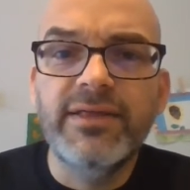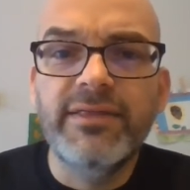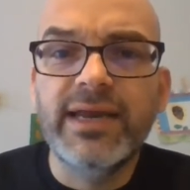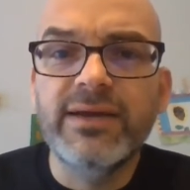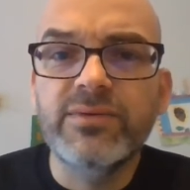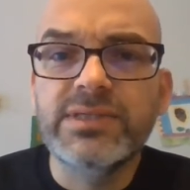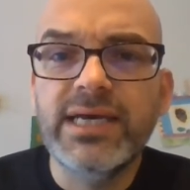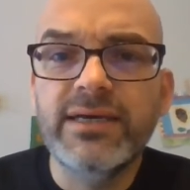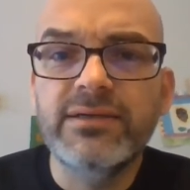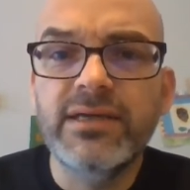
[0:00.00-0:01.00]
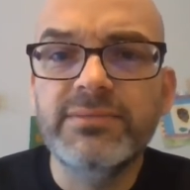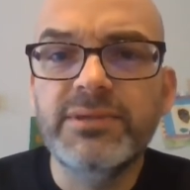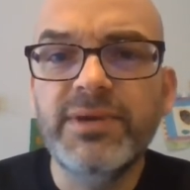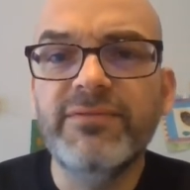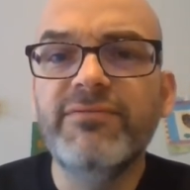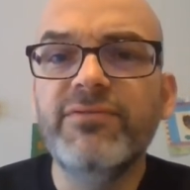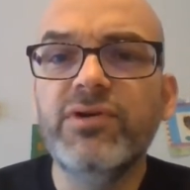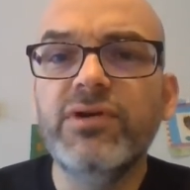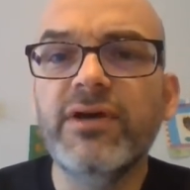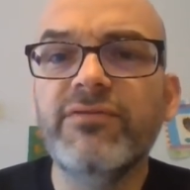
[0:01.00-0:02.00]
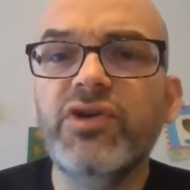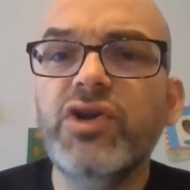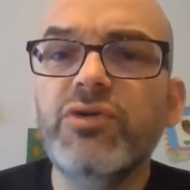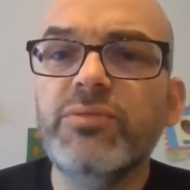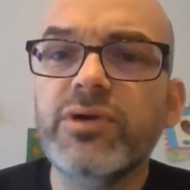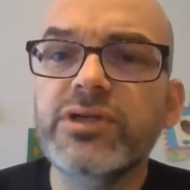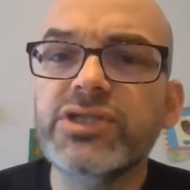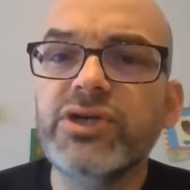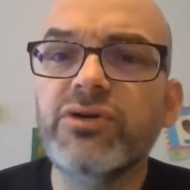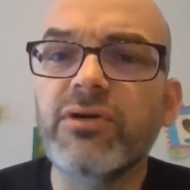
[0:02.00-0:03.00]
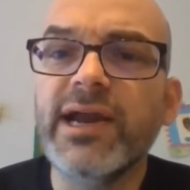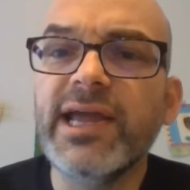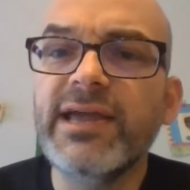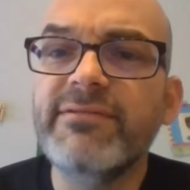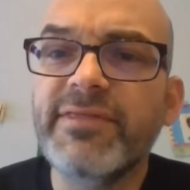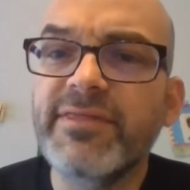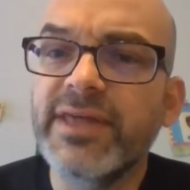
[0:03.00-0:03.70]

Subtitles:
that it was held up to be full of numerous grave